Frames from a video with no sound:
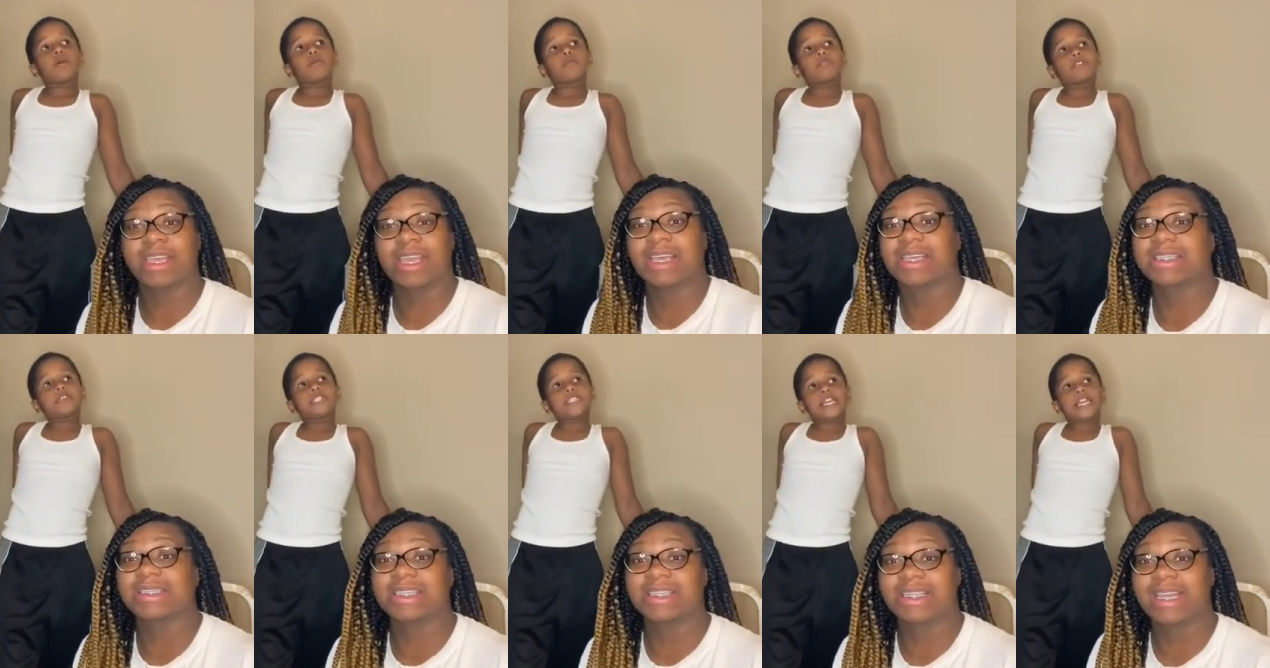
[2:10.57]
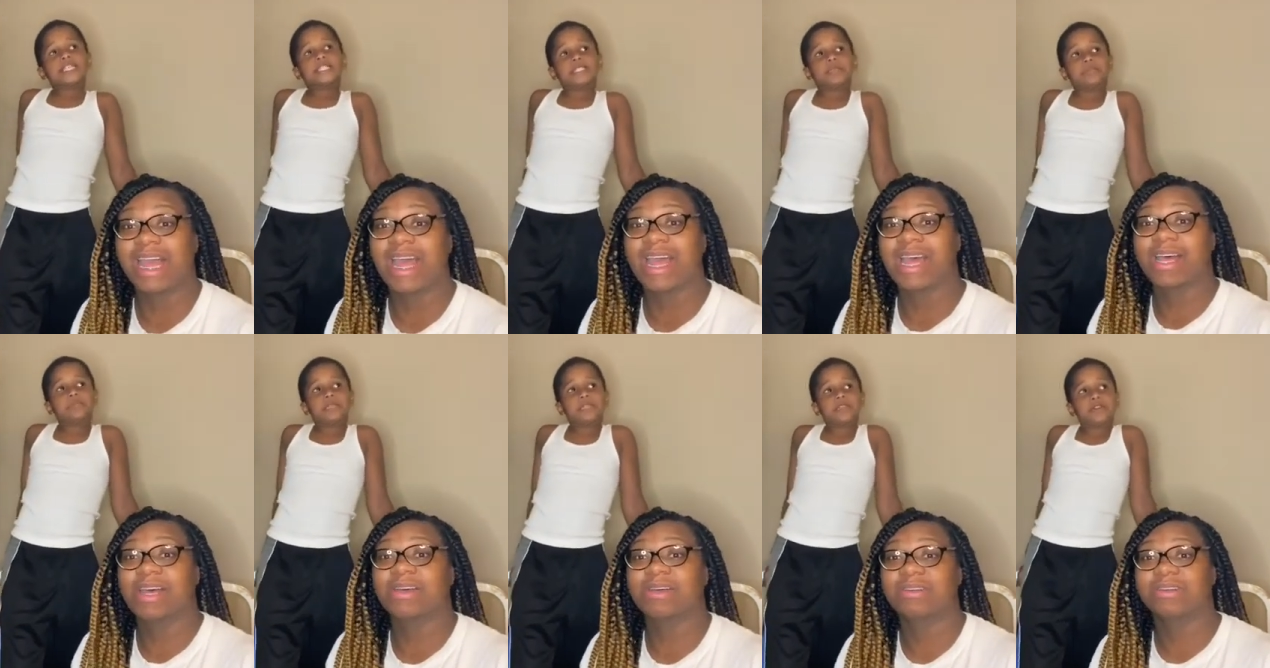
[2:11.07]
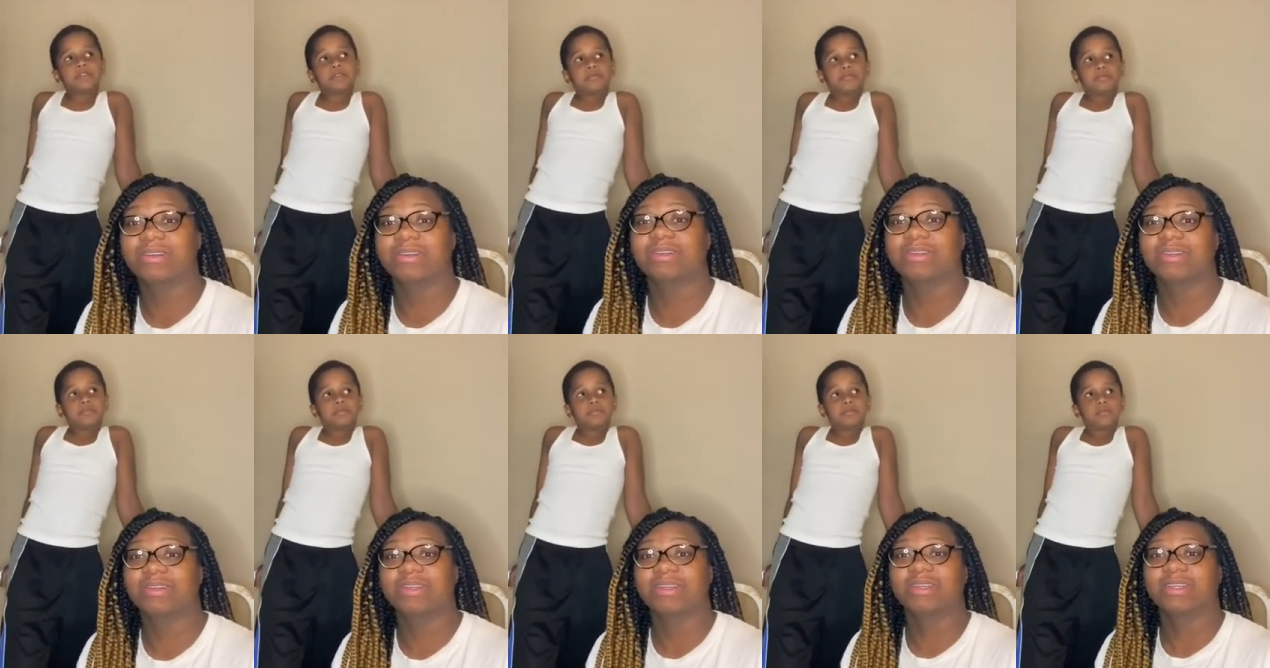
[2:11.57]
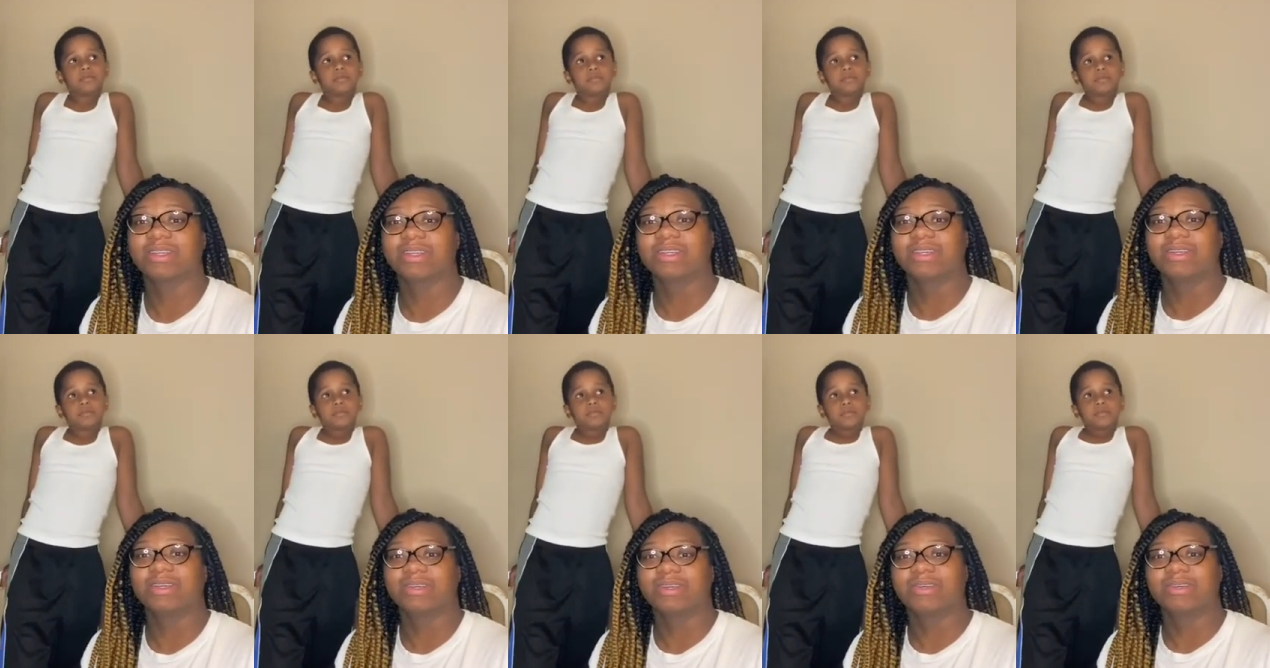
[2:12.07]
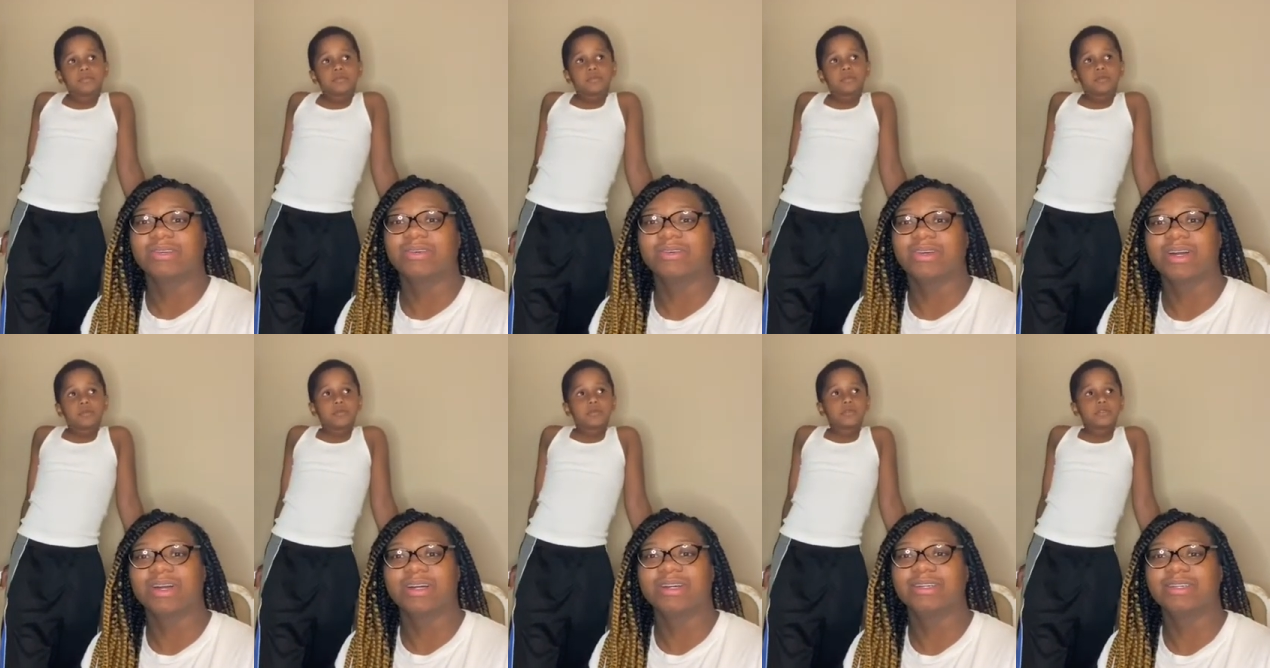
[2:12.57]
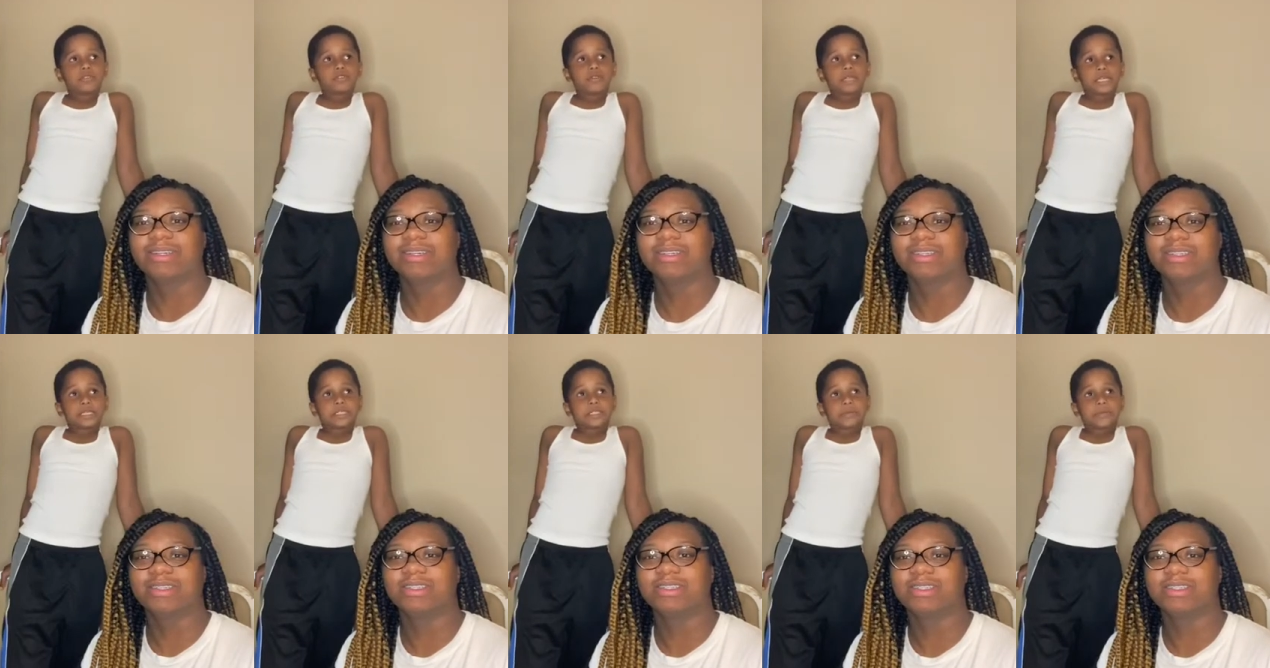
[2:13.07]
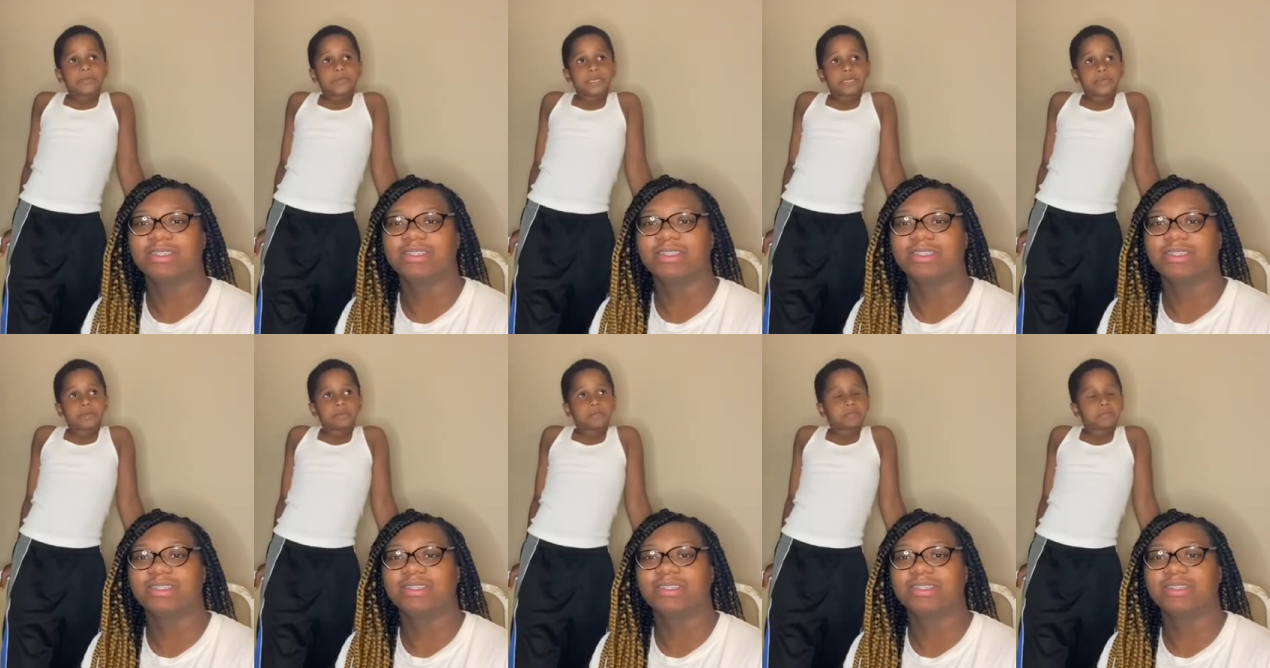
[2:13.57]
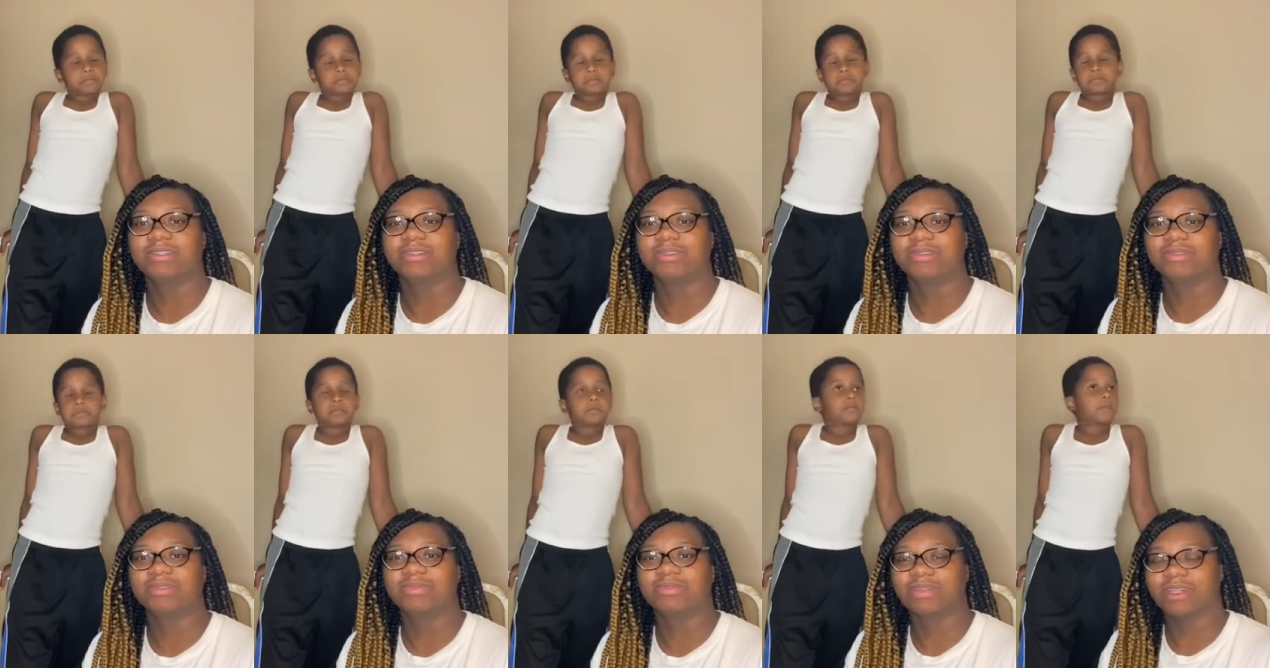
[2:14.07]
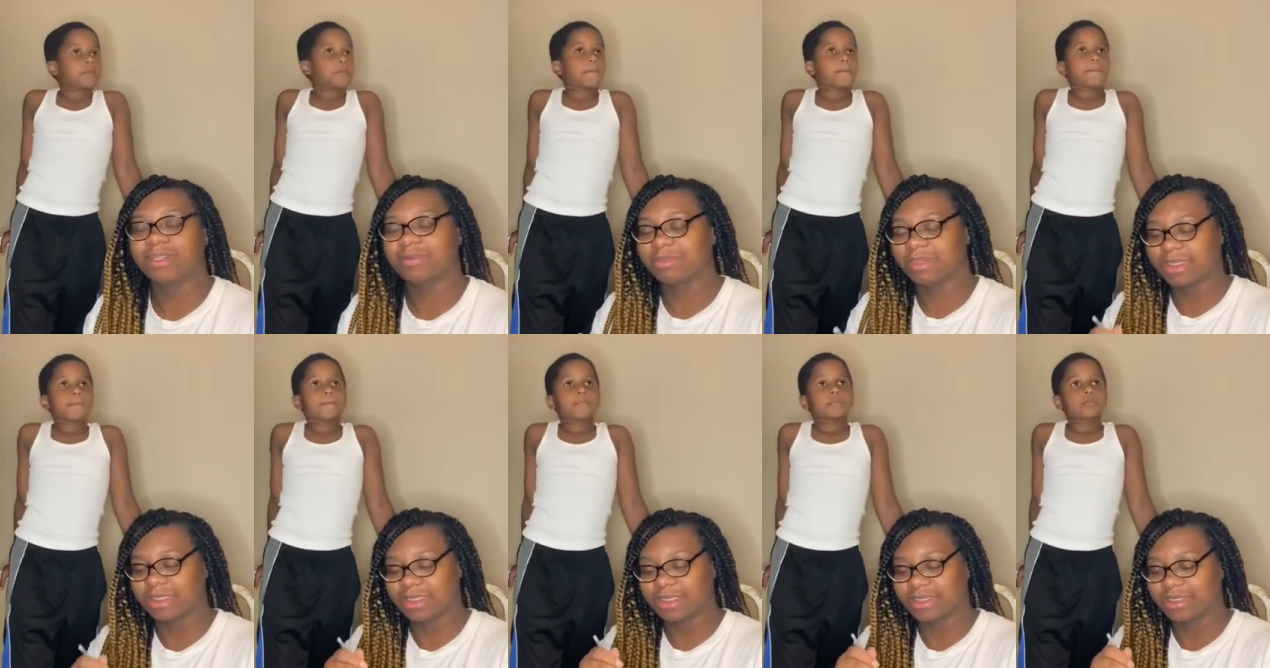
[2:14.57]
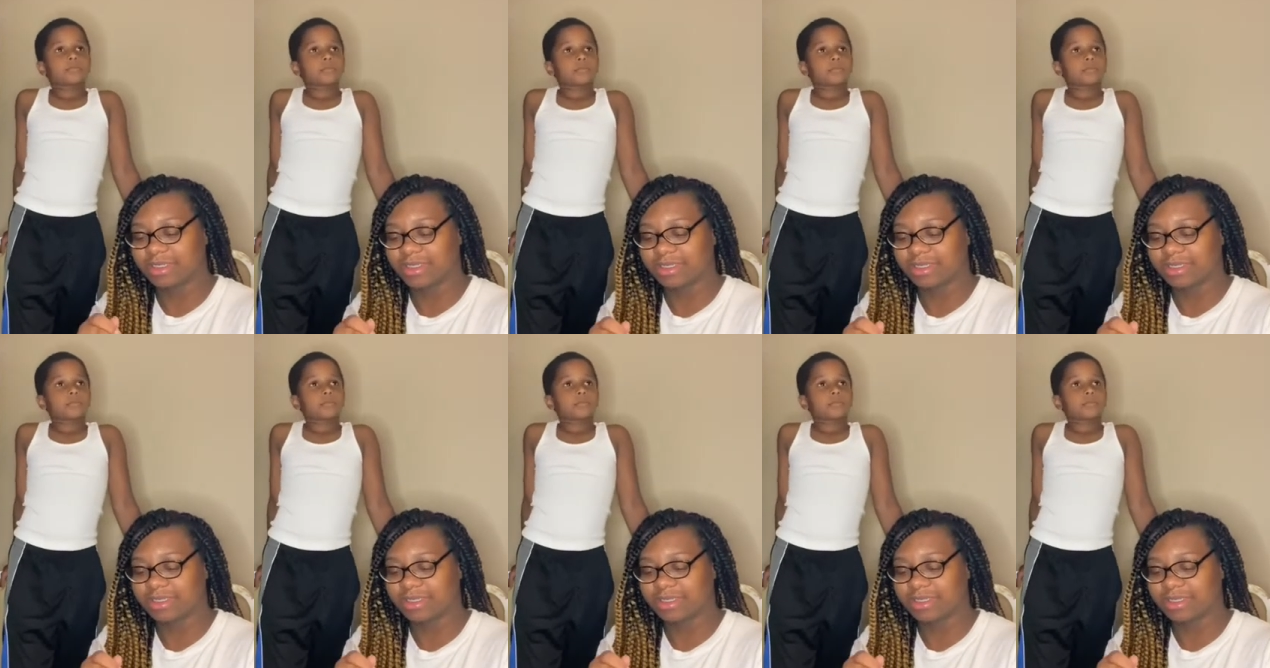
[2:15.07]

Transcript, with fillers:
Speaker 1: he can't sit down. Me, huh? What it mean?